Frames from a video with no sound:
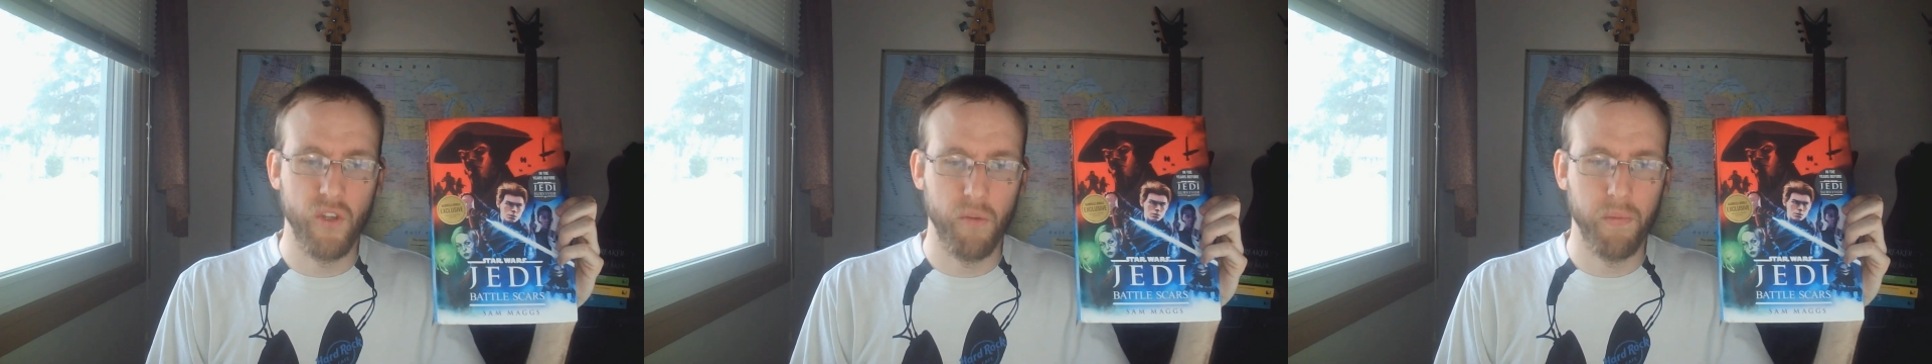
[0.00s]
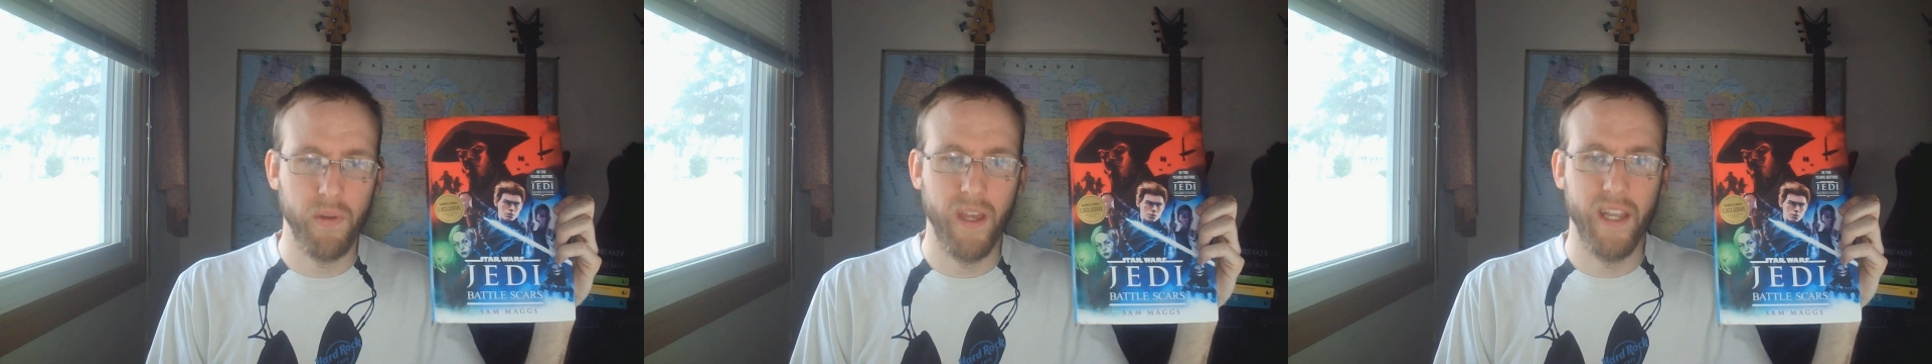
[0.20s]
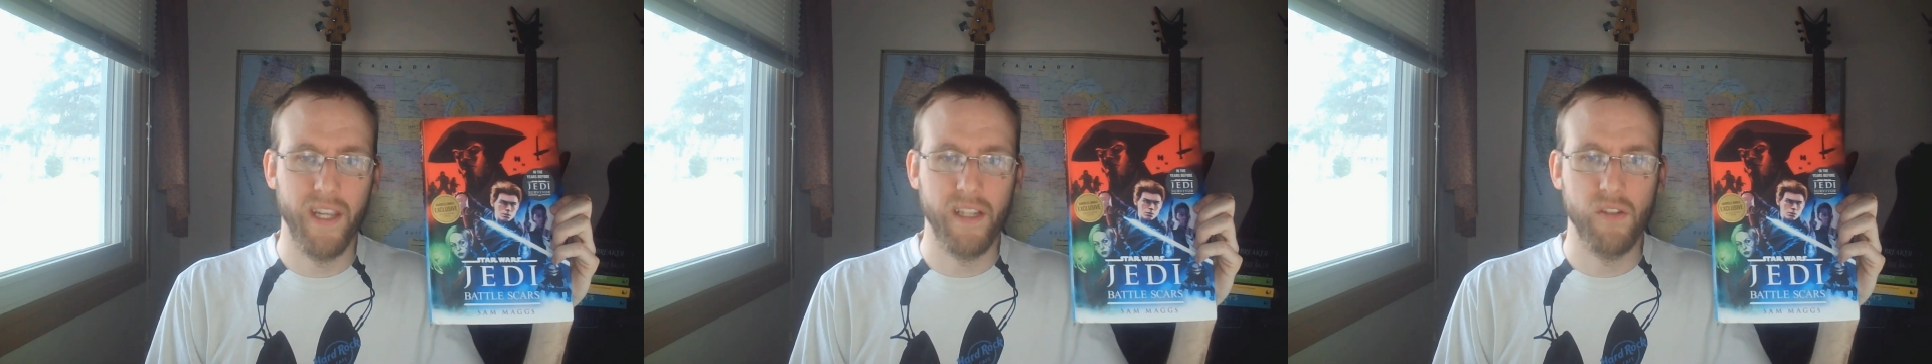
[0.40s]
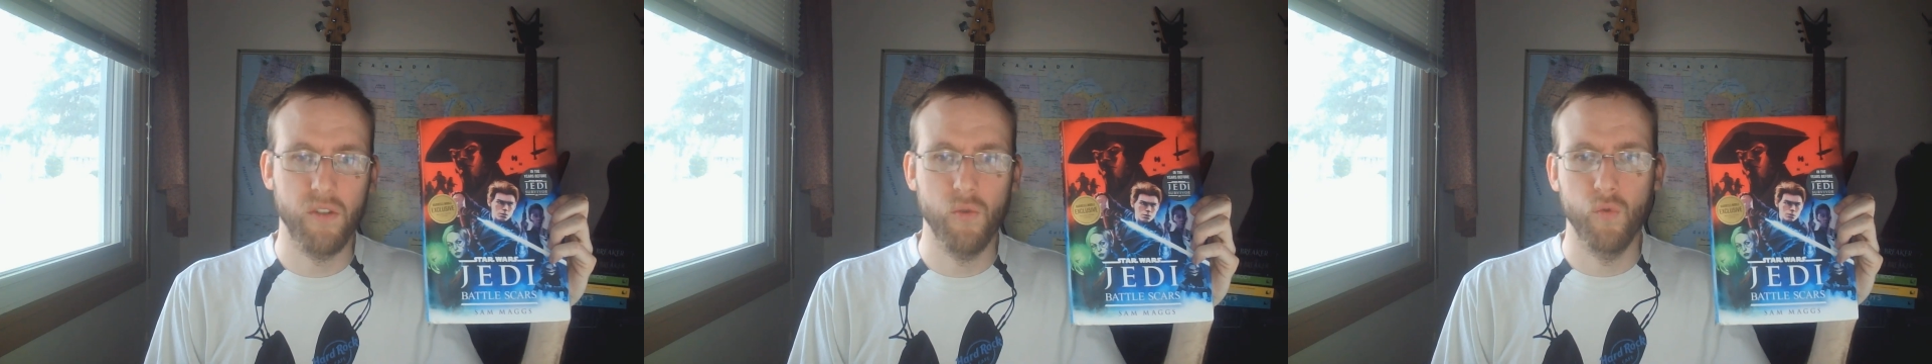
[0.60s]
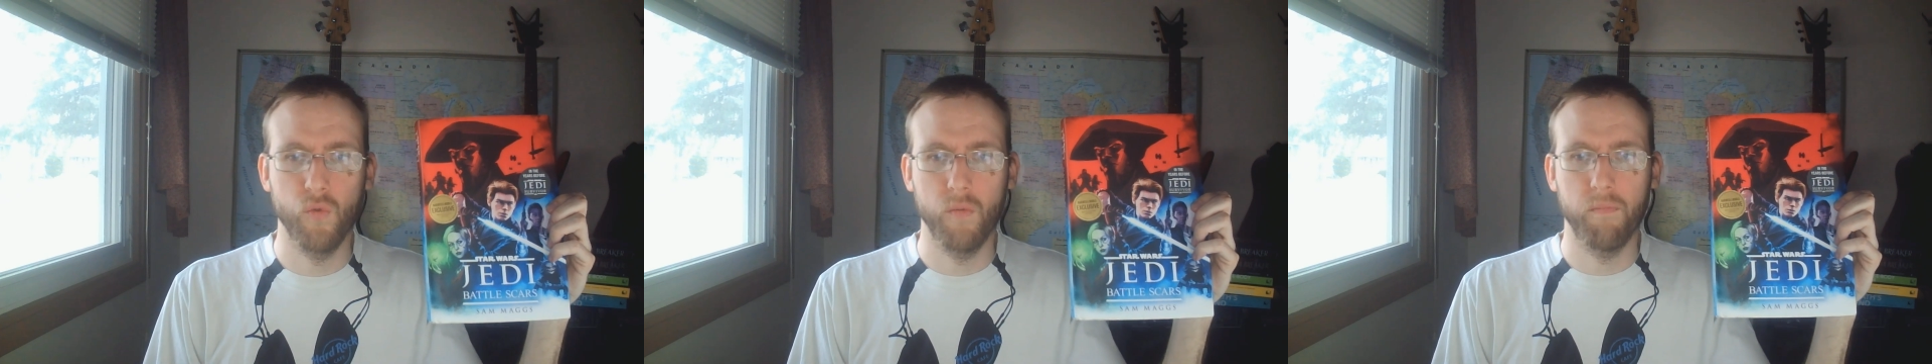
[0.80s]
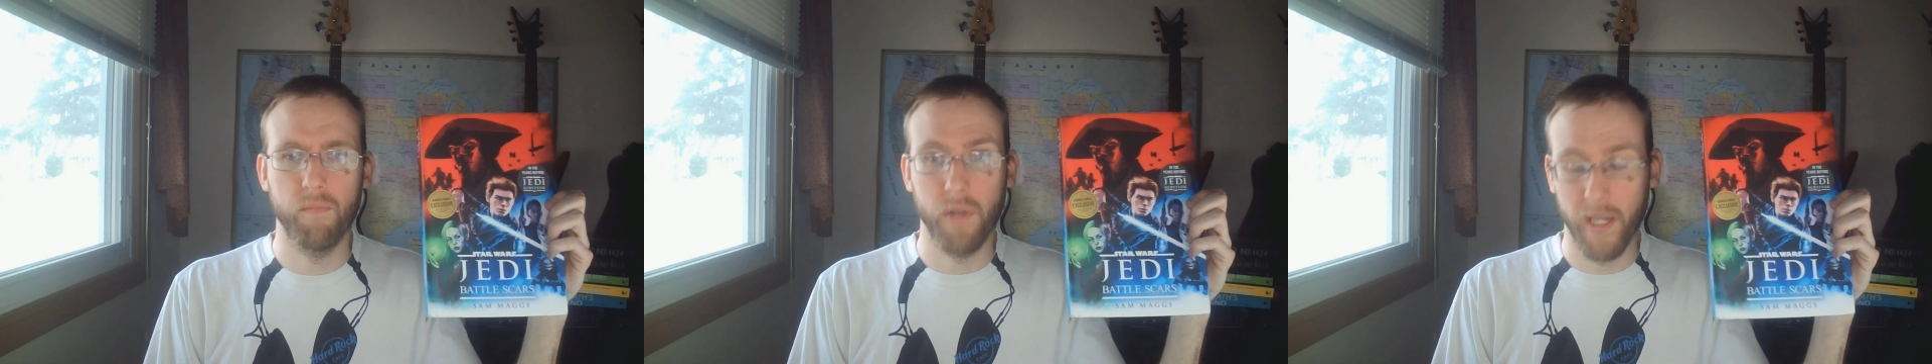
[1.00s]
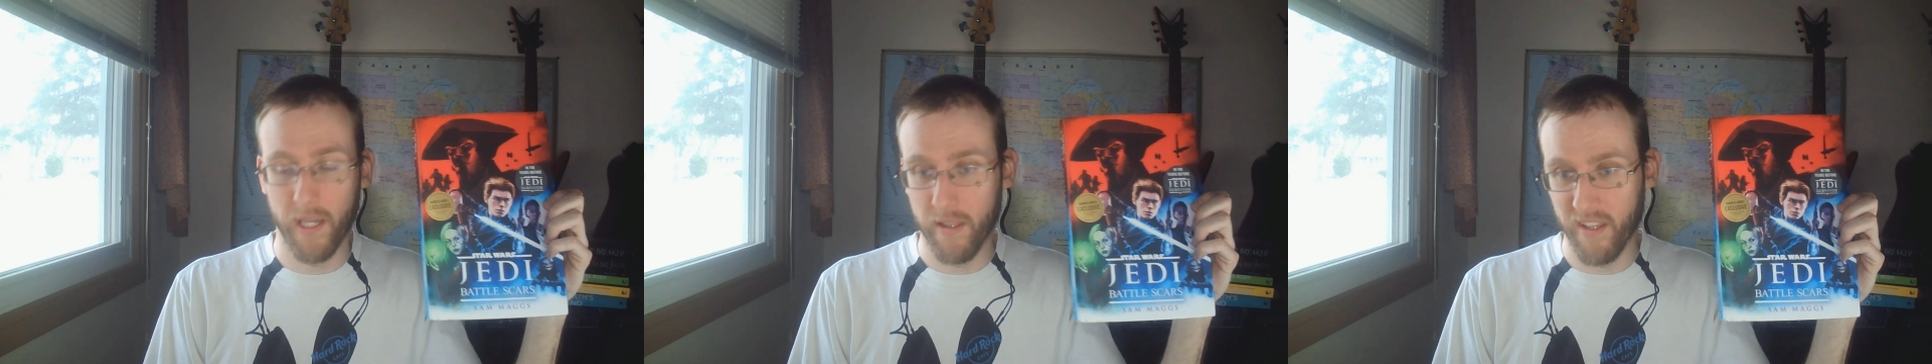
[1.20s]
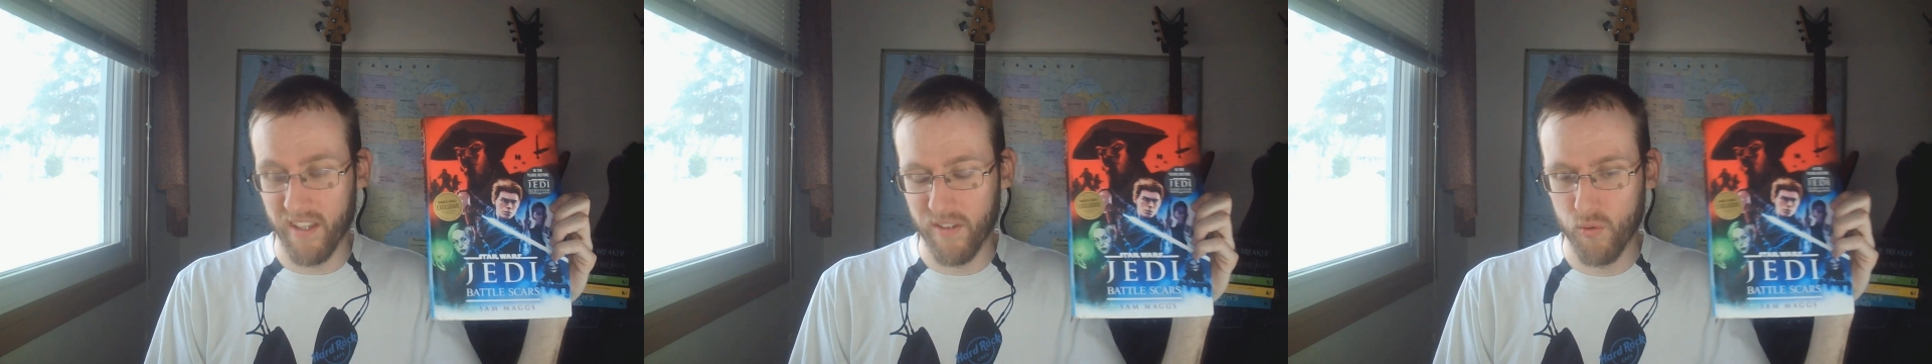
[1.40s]
you're planning to
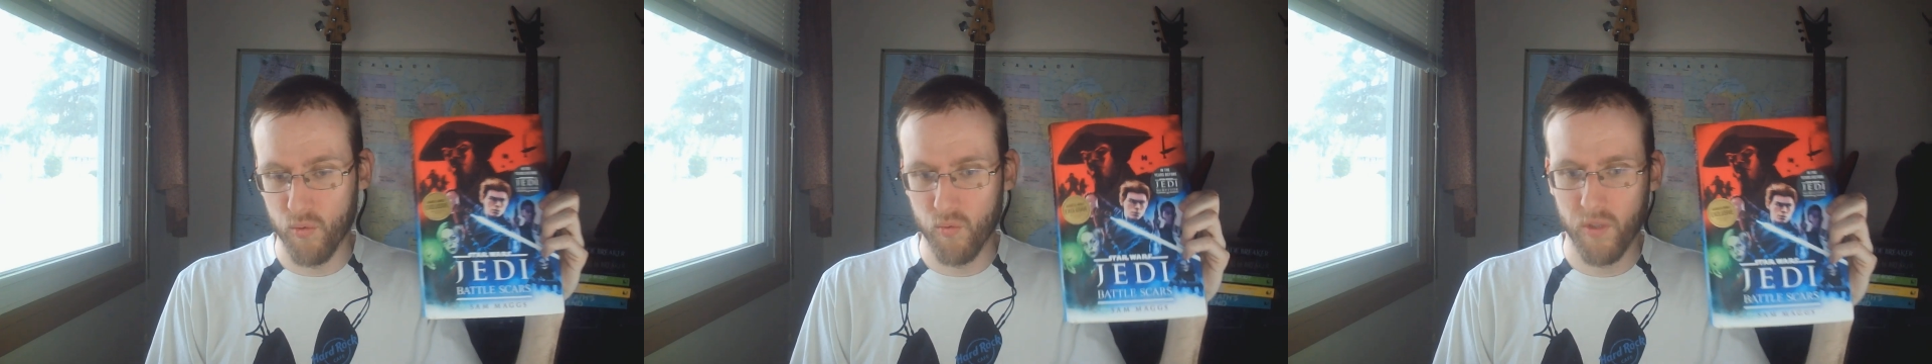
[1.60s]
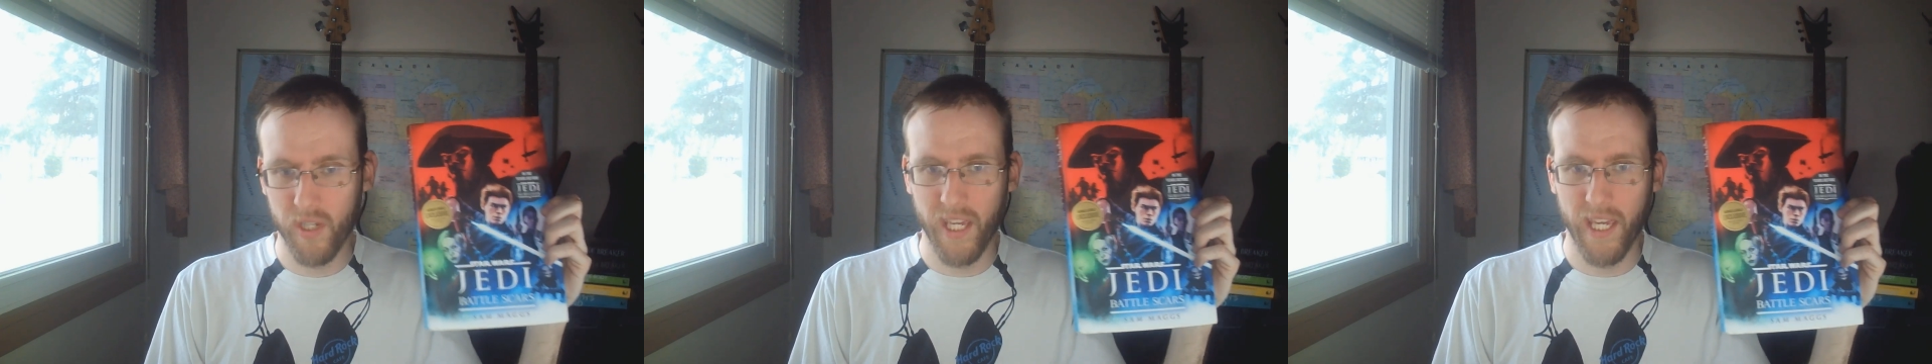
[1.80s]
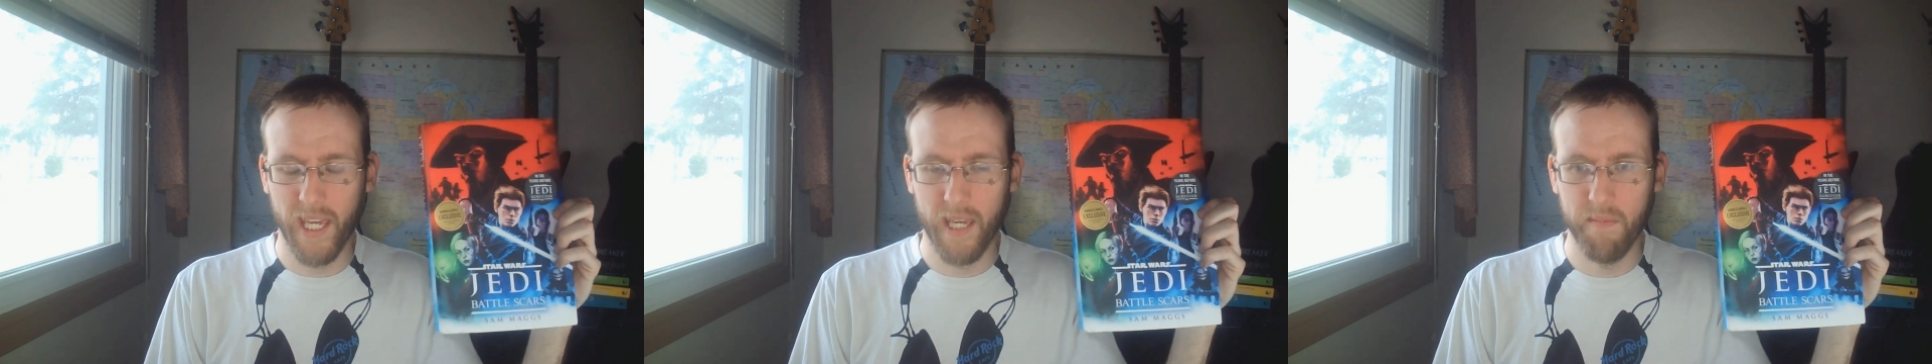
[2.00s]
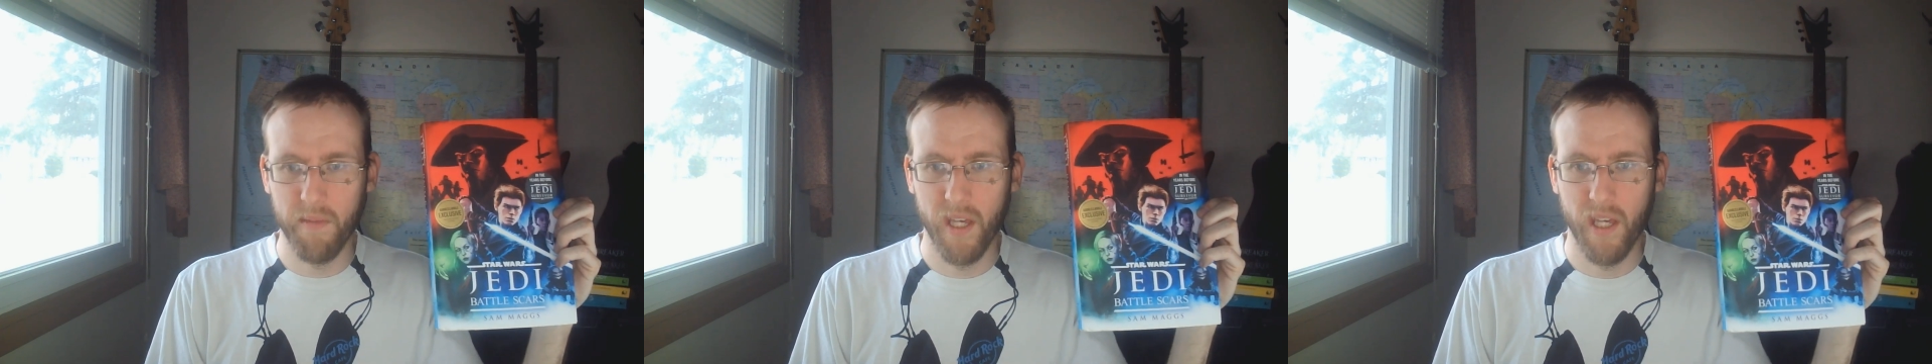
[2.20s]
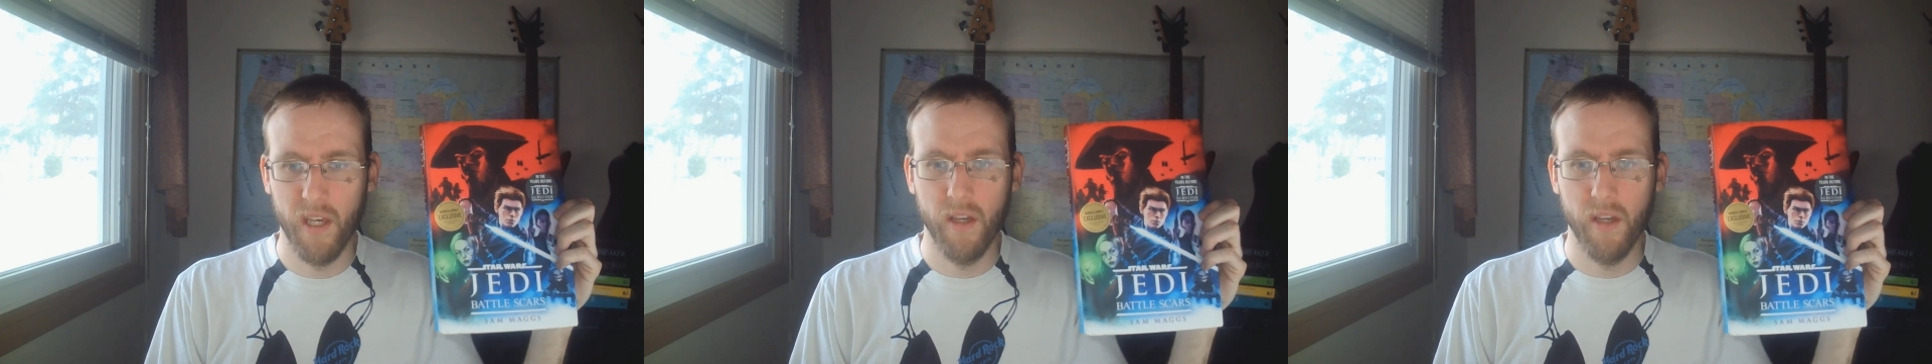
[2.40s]
play the new game,